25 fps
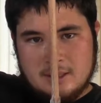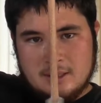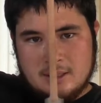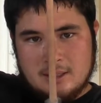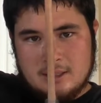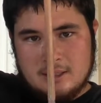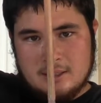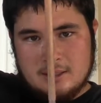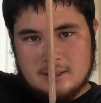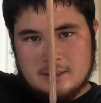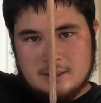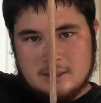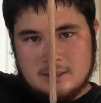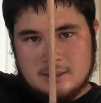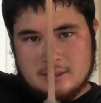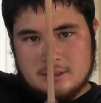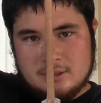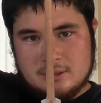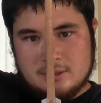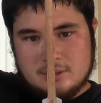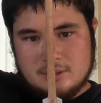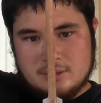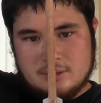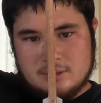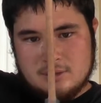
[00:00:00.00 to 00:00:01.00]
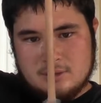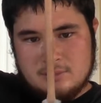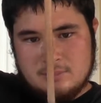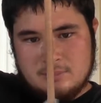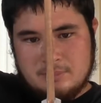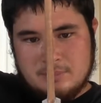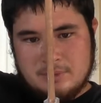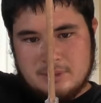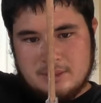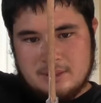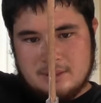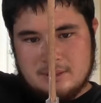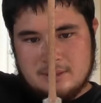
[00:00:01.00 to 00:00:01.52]
and it should
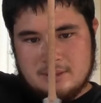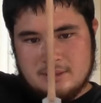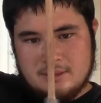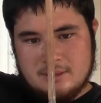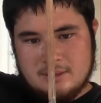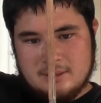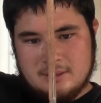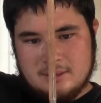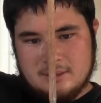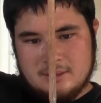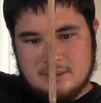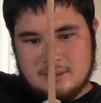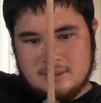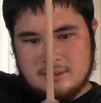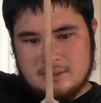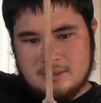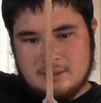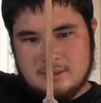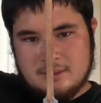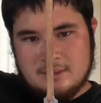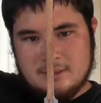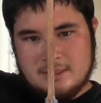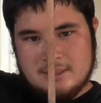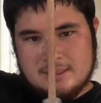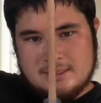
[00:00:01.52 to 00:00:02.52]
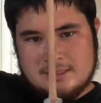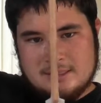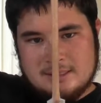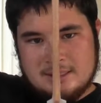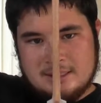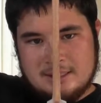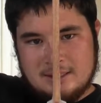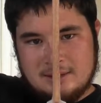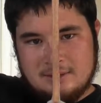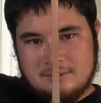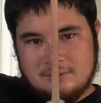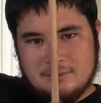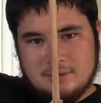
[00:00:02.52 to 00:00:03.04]
spin nice and
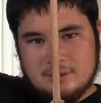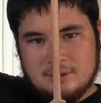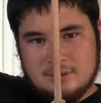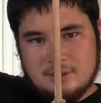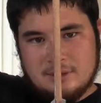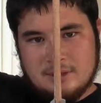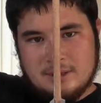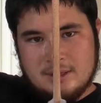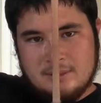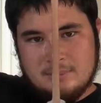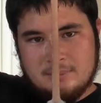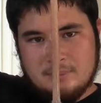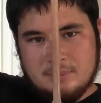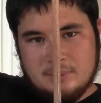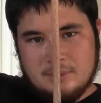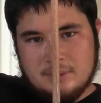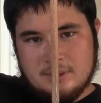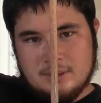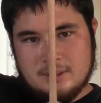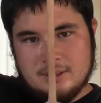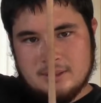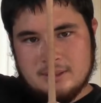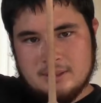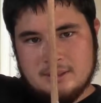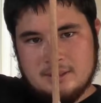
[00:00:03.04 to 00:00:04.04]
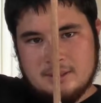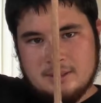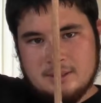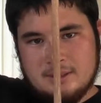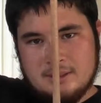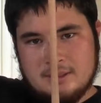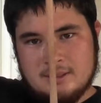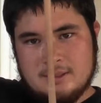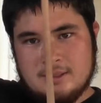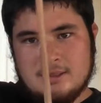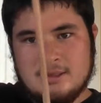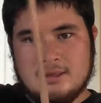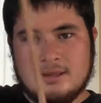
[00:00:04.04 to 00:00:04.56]
even on that point.
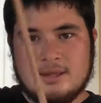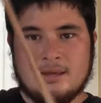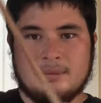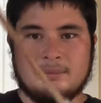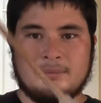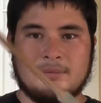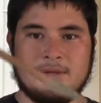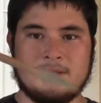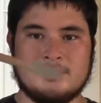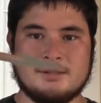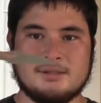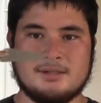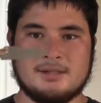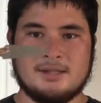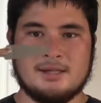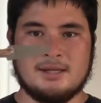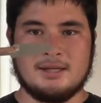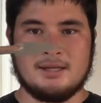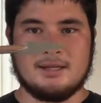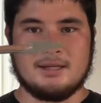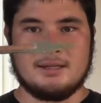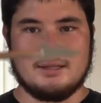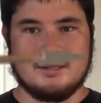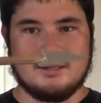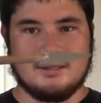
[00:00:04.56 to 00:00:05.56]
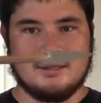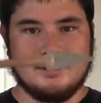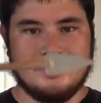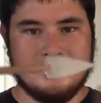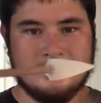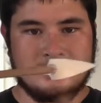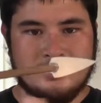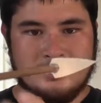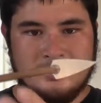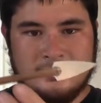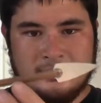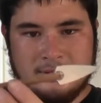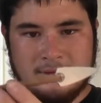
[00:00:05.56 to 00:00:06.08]
That means that
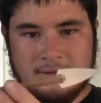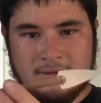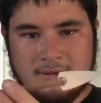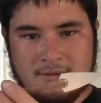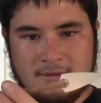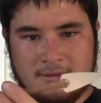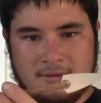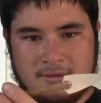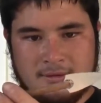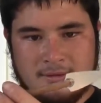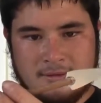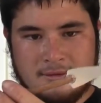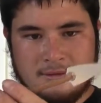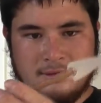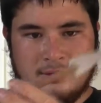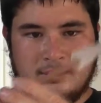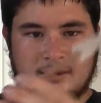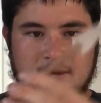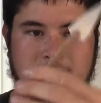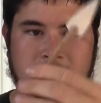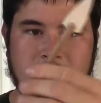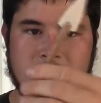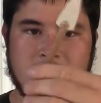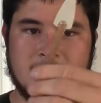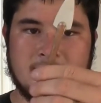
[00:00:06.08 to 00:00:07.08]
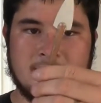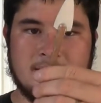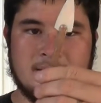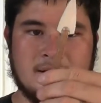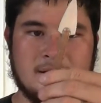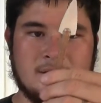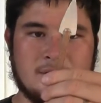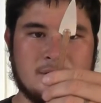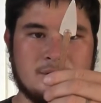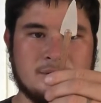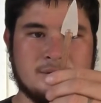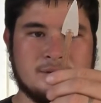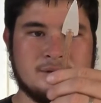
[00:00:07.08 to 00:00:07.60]
the
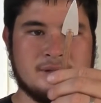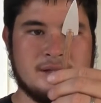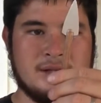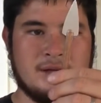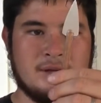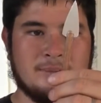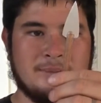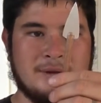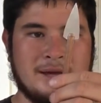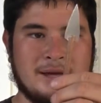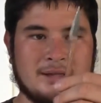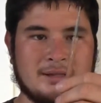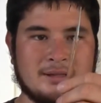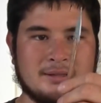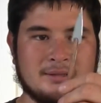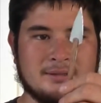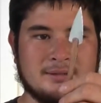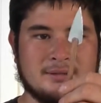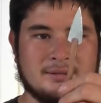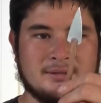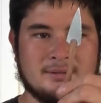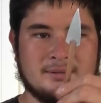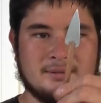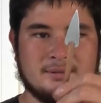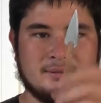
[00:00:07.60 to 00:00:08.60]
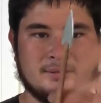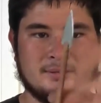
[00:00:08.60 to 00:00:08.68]
arrow is now balanced.